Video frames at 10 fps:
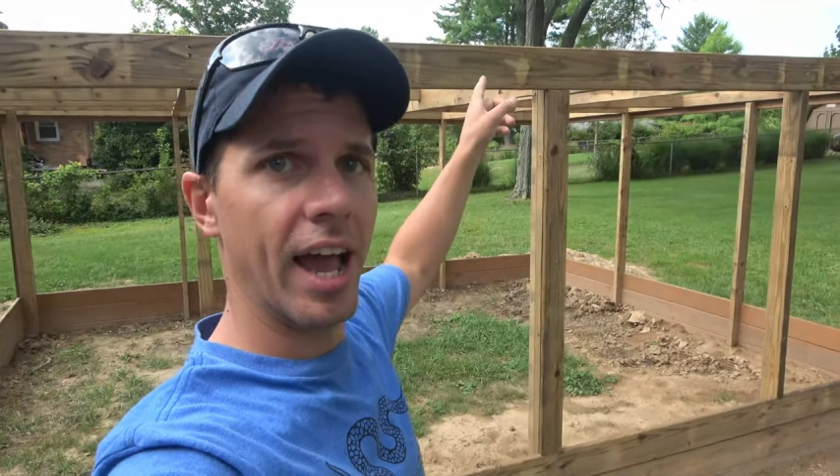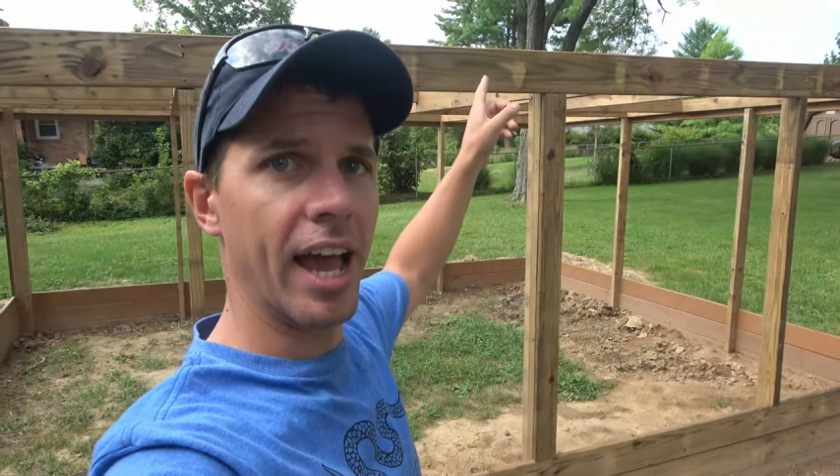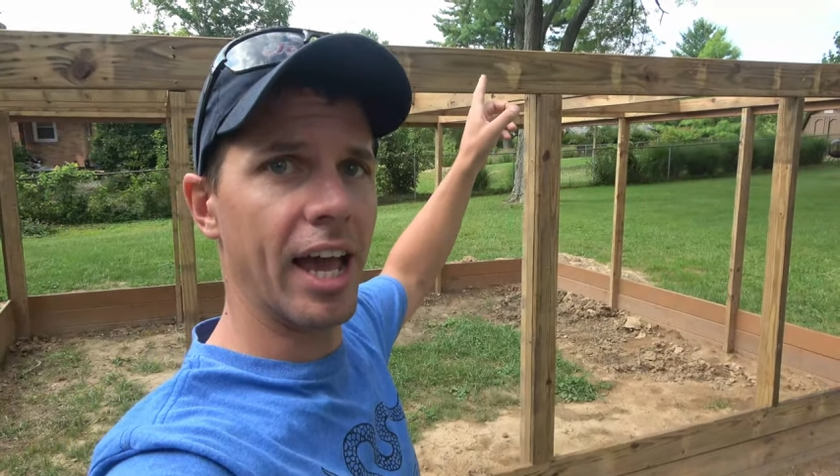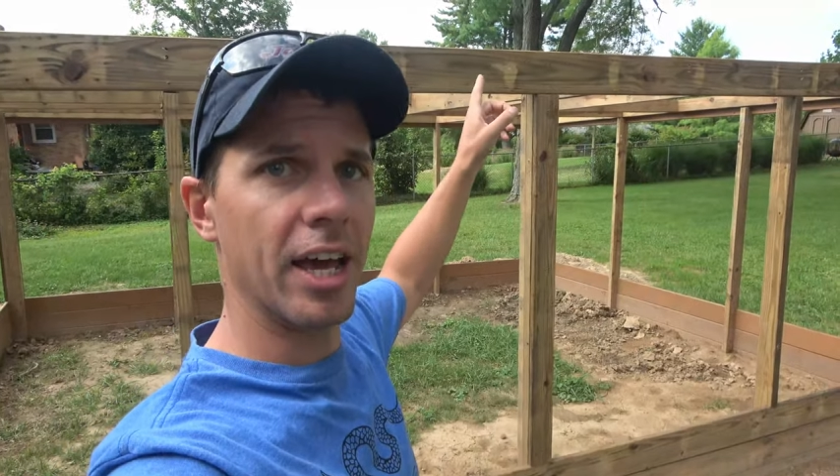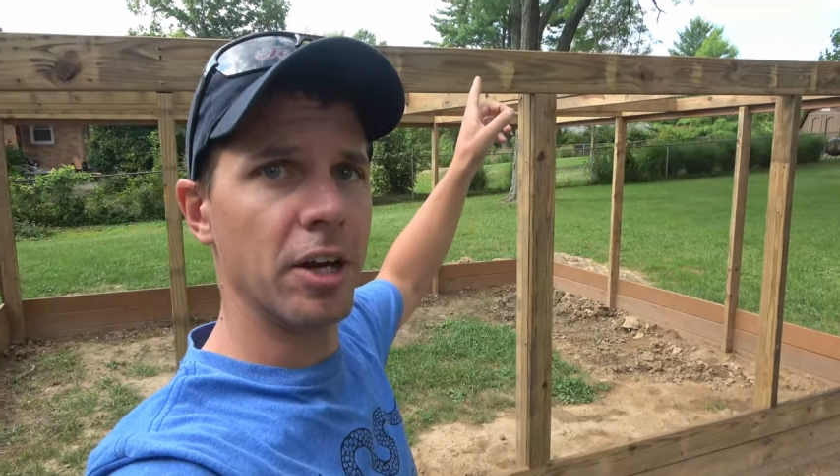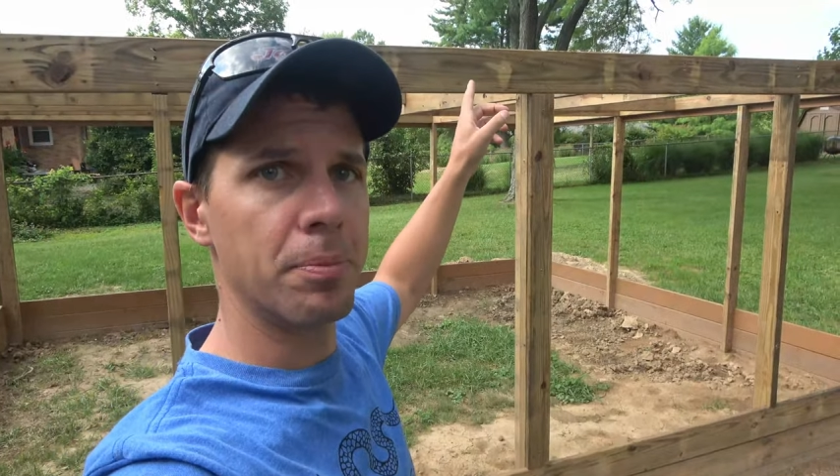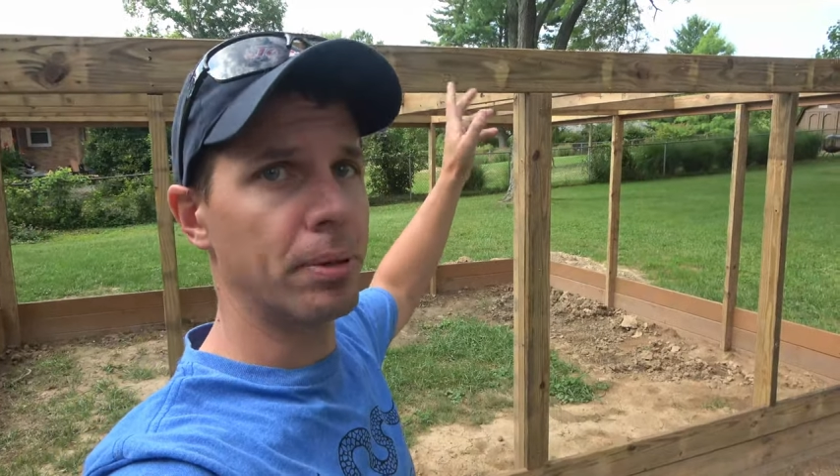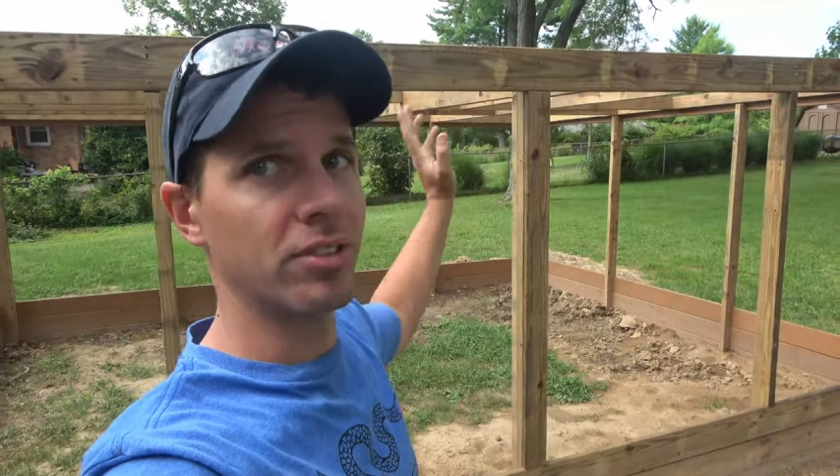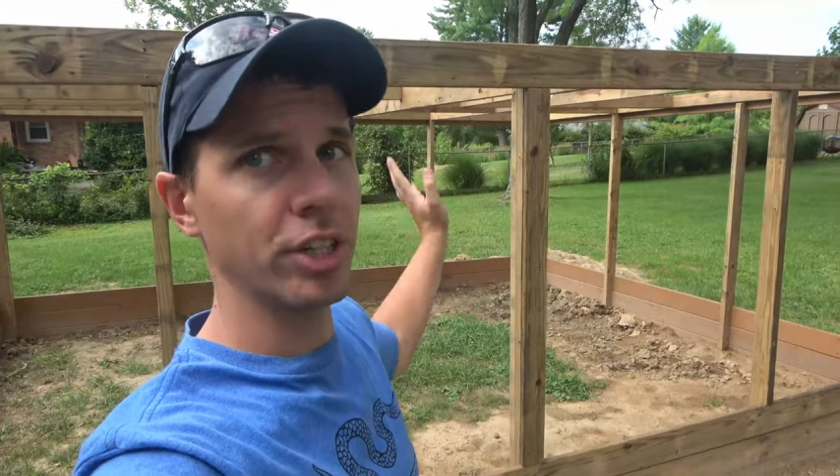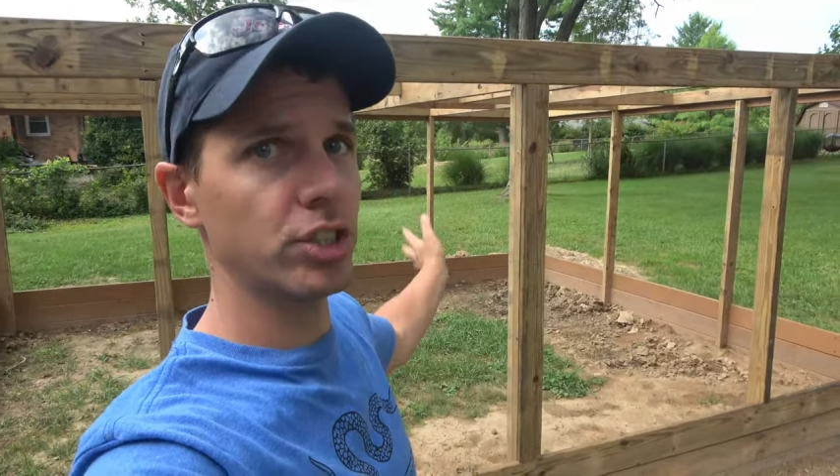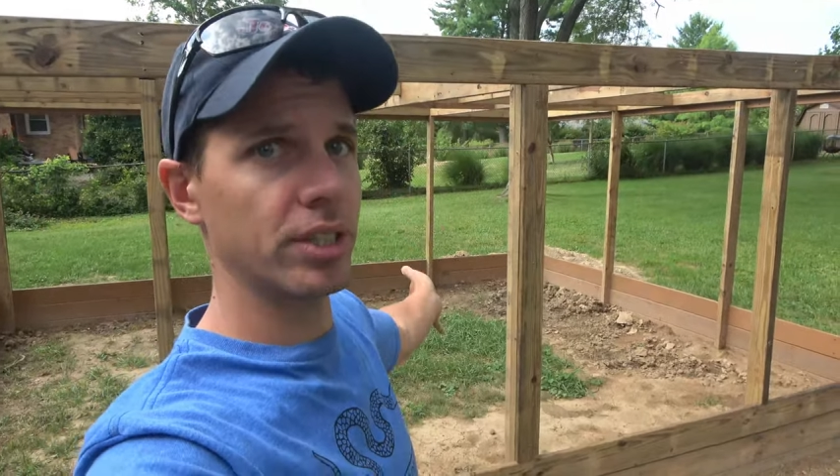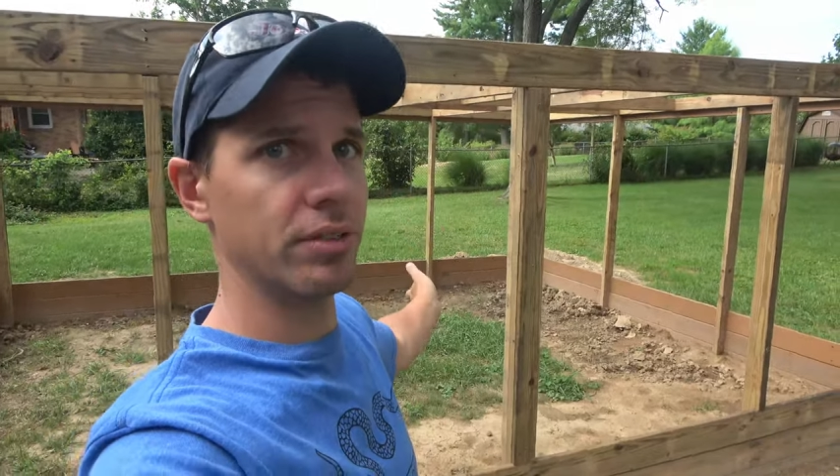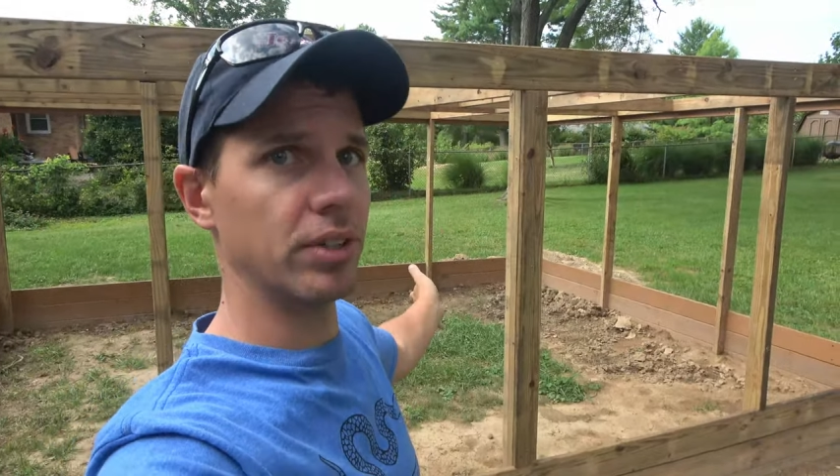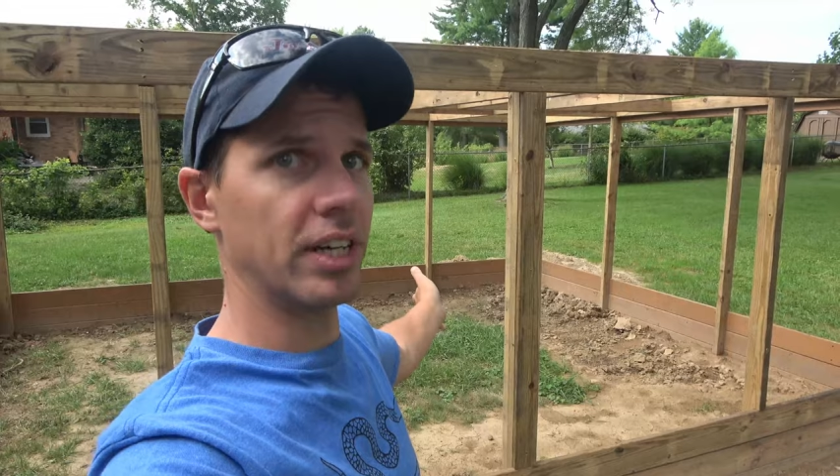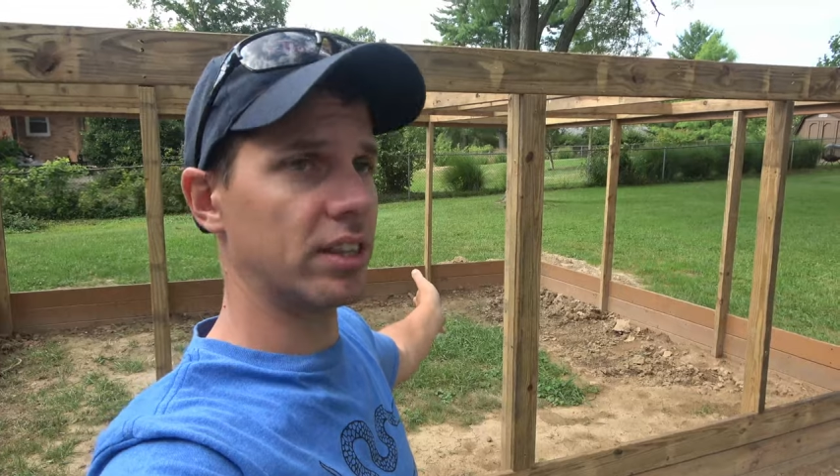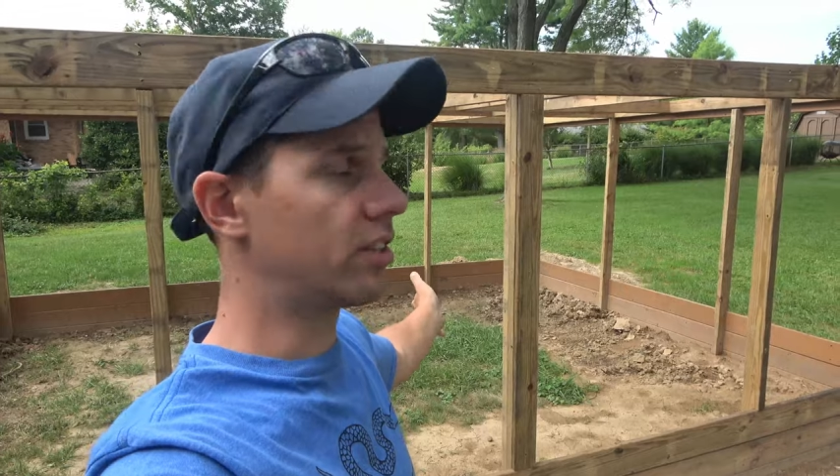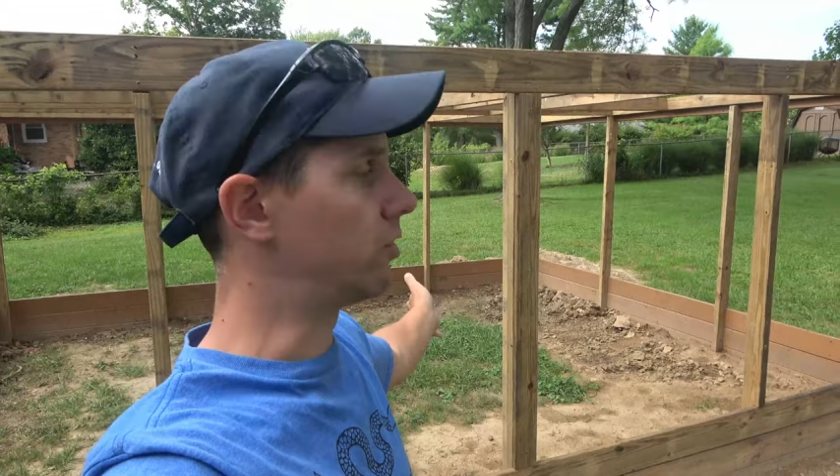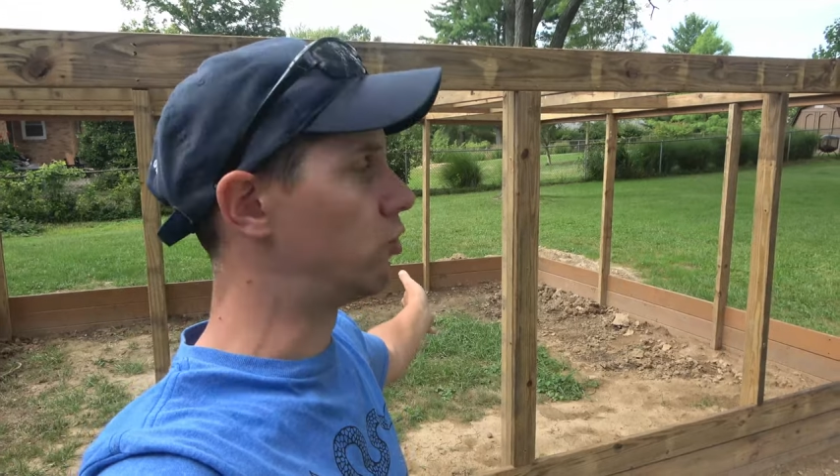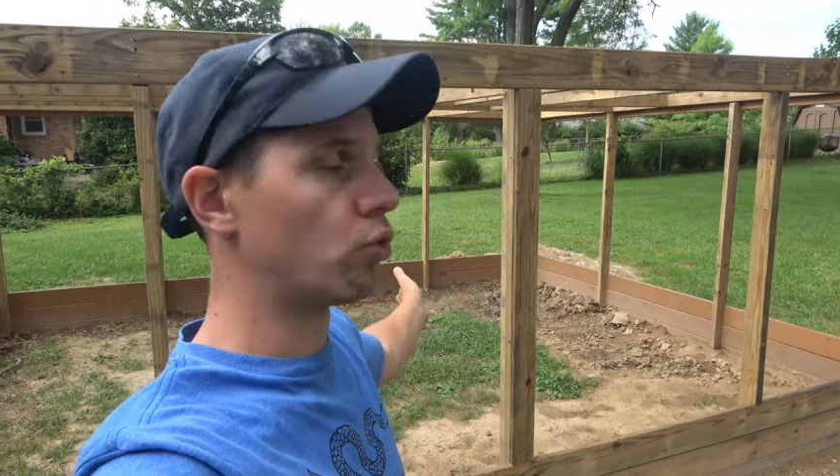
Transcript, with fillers: and potentially even get this